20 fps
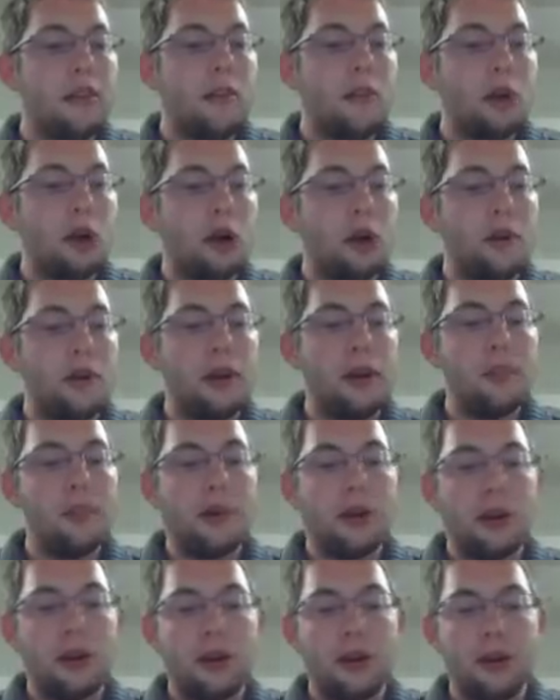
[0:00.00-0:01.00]
The Permian
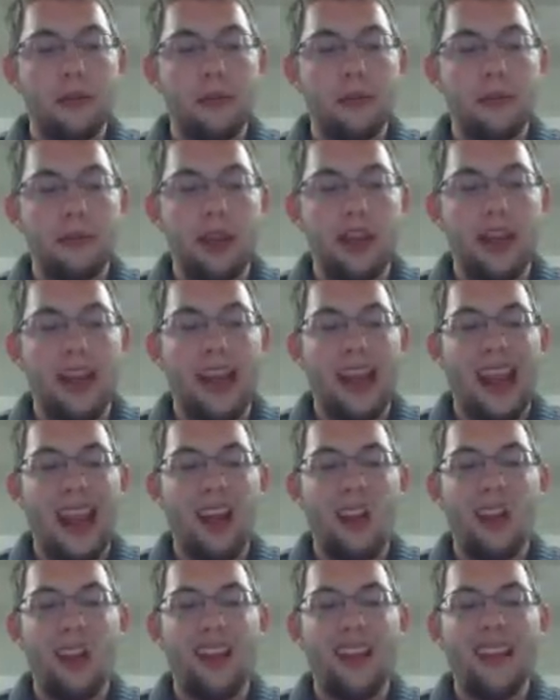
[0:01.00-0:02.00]
period
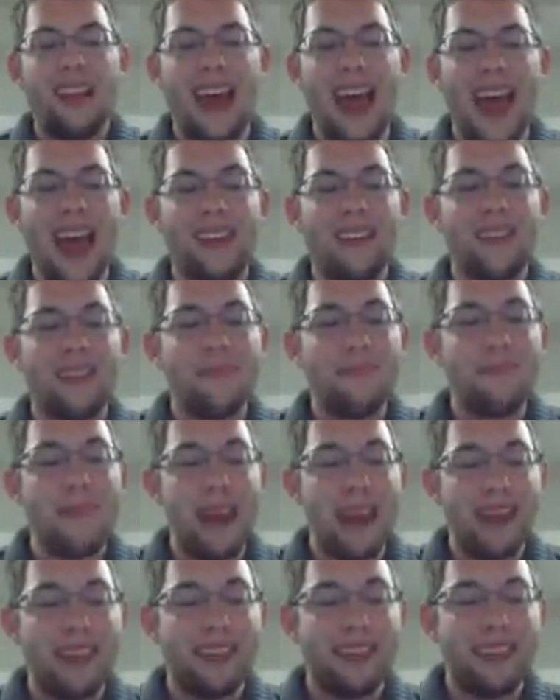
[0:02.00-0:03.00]
held the last
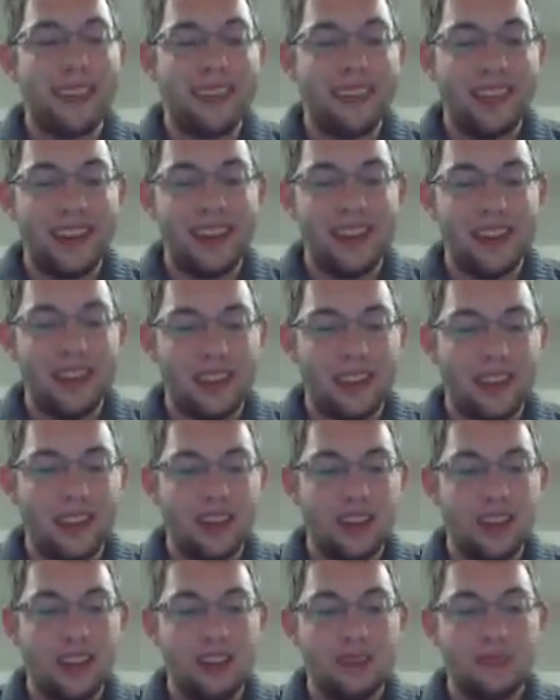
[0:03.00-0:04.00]
mass extinction,
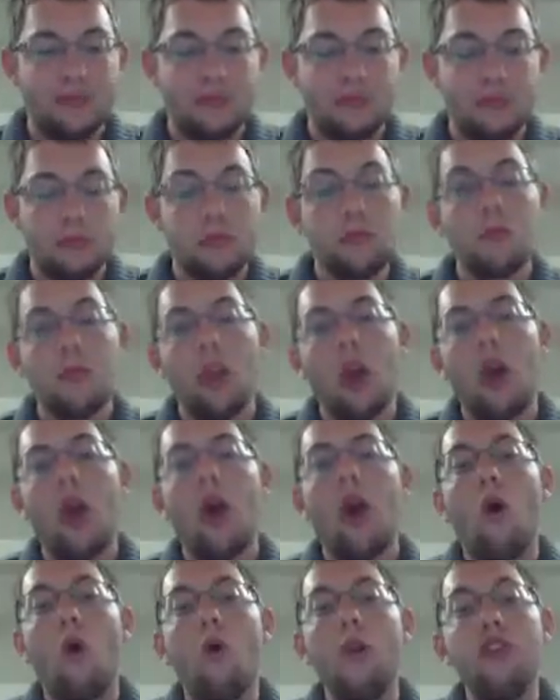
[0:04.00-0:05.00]

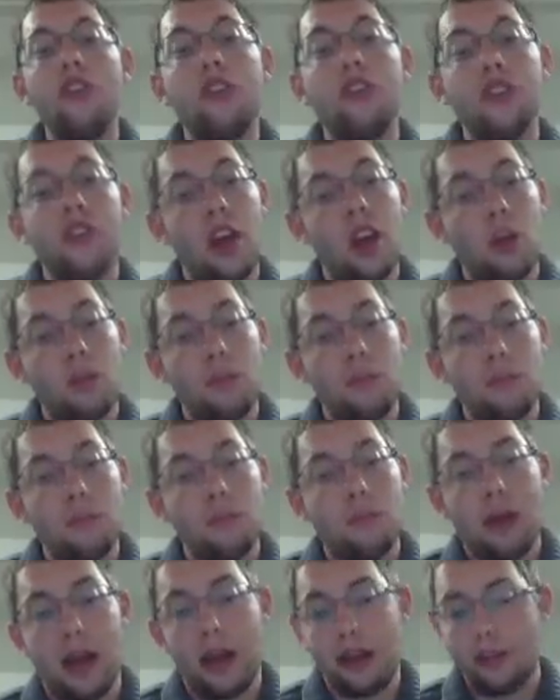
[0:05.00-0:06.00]
which is known
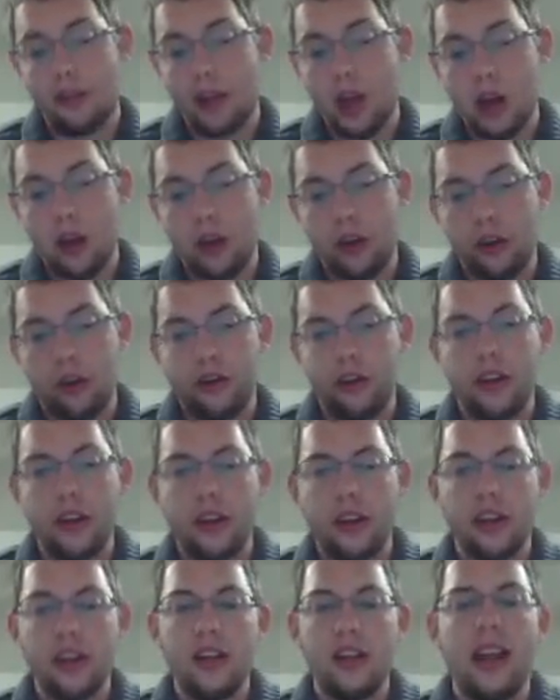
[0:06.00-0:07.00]
by scholars
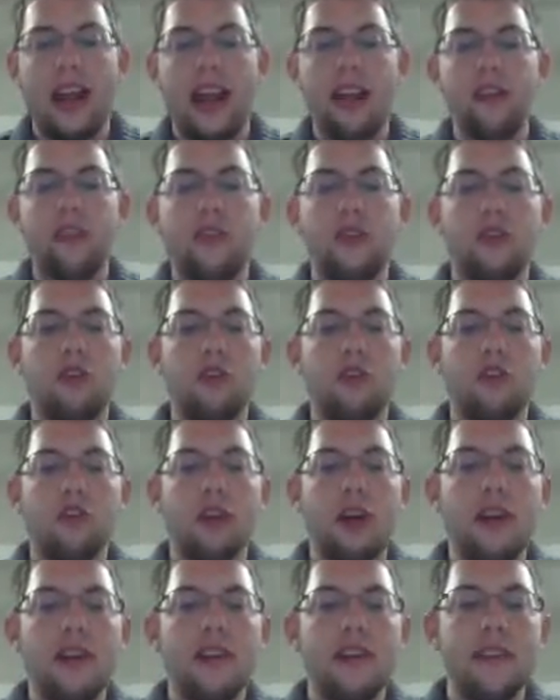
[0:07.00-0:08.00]
as the
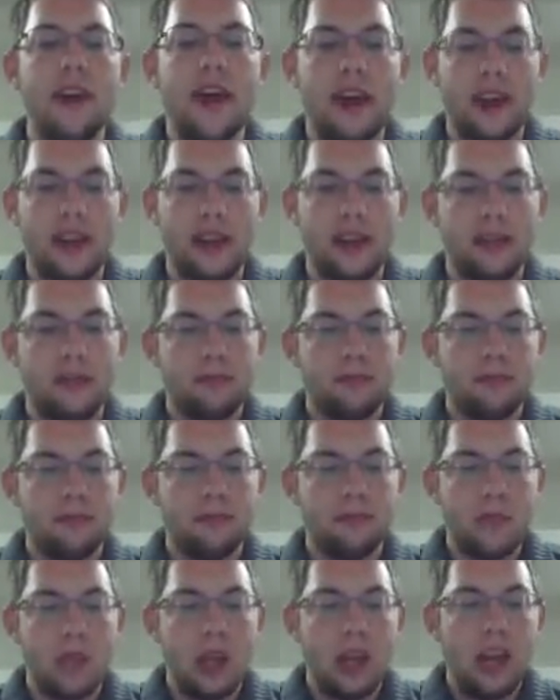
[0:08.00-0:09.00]
Great Dying,
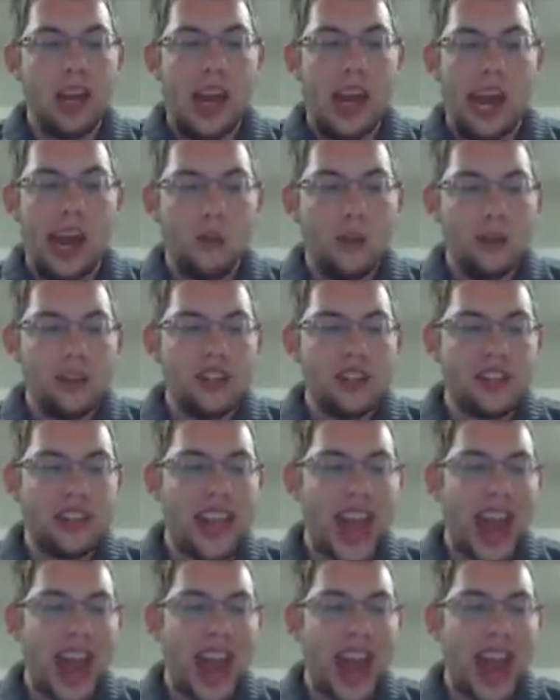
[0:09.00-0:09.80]
in which